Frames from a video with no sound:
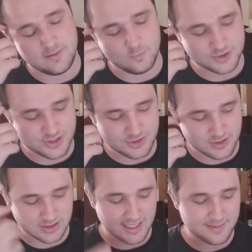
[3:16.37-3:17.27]
Once you do
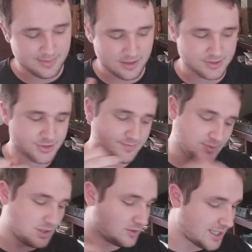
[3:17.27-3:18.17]
a light punch,
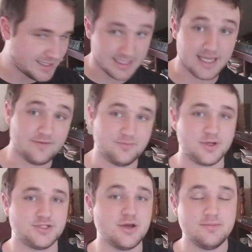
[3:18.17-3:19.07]
light kick, heavy
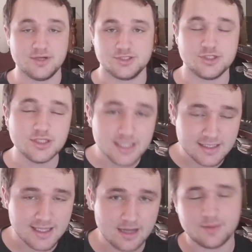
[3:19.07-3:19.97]
punch, make sure you get
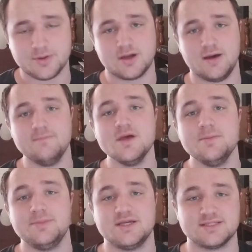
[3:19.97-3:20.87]
in that uppercut,
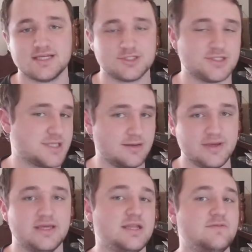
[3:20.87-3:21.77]
because that's just going to
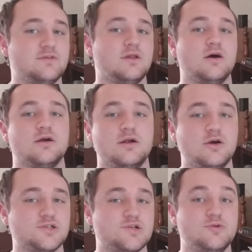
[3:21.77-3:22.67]
make it even longer. And
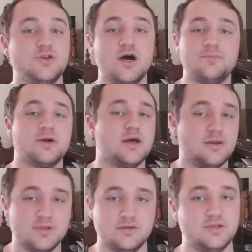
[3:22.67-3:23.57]
also when you uppercut
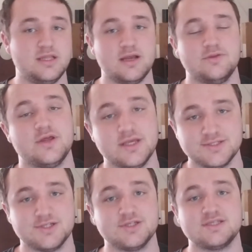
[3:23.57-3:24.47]
them, get them in the air, that
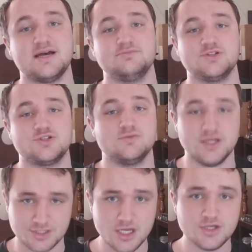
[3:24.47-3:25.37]
is a good time to
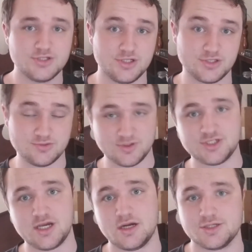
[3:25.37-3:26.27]
switch. So you can
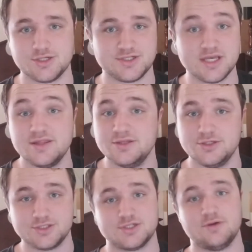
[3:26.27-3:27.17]
switch characters, and then
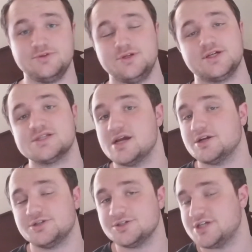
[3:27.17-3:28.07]
you can start with your next
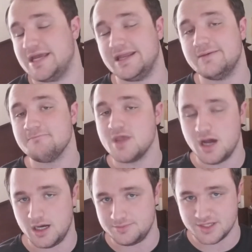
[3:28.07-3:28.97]
character chain.
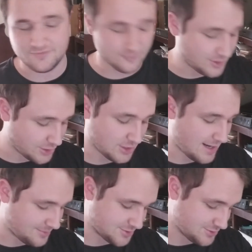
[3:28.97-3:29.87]
Definitely a good
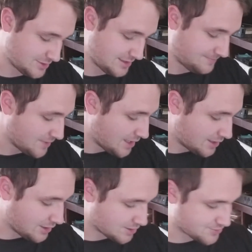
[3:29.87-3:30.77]
opportunity.
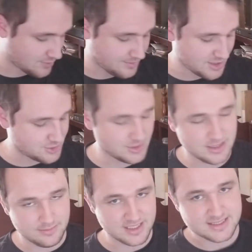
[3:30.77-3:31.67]
Now you also want to make sure that
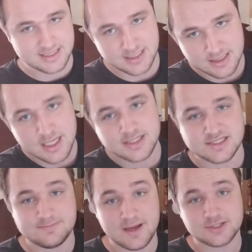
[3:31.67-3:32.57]
you mix in
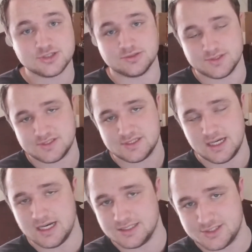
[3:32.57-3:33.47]
specials
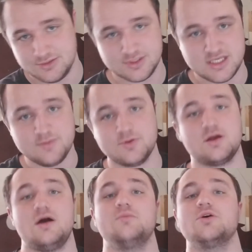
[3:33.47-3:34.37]
to keep your
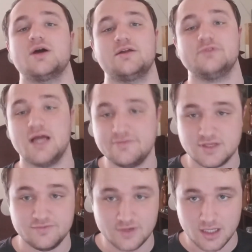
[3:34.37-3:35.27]
combo kind of alive,
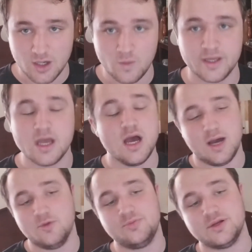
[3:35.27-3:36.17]
keep it going. I
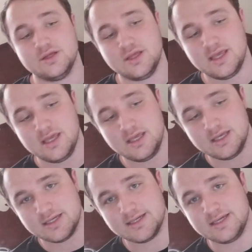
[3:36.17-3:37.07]
will put
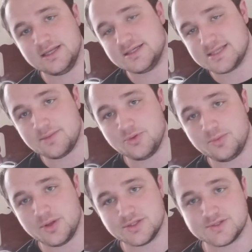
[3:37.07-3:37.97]
an example
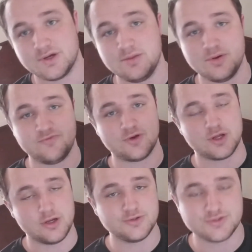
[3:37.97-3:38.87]
up on the screen, but for
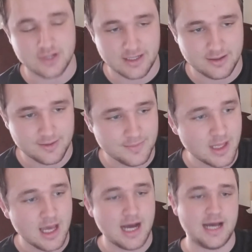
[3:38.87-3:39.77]
Ghost Rider,
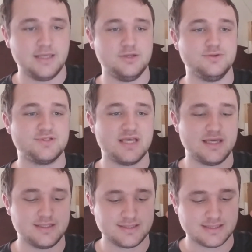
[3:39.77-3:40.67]
I use
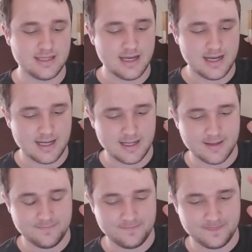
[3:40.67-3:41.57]
his
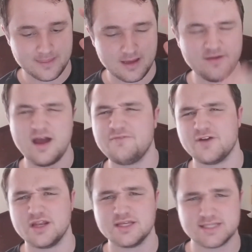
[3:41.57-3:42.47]
I
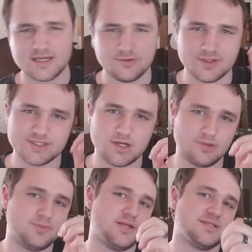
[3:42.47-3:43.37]
forget exactly what it's
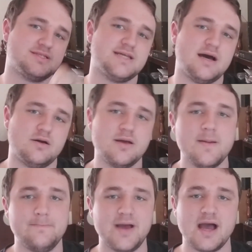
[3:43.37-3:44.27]
called, but it's down,
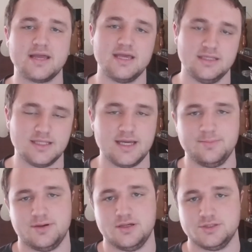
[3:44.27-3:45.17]
back, and light
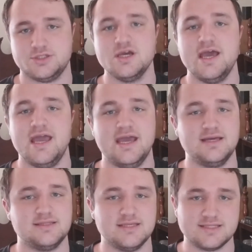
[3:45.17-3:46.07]
punch.
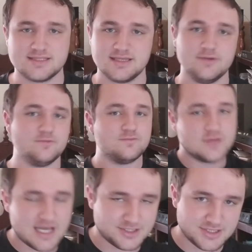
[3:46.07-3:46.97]
And this
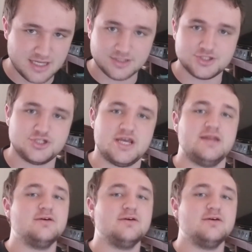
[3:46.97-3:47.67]
lashes out his chain.